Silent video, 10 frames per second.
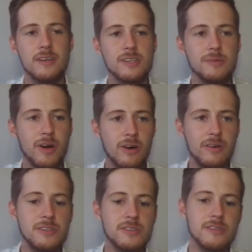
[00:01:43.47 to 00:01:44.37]
So my
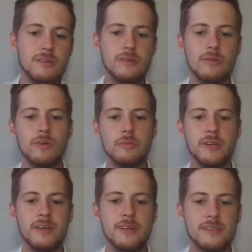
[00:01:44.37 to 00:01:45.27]
origin will
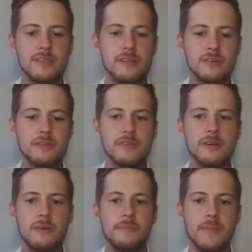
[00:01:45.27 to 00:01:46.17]
be at 0,
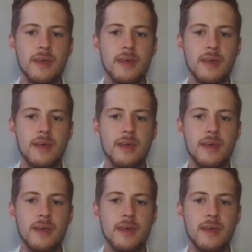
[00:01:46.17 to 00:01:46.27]
0.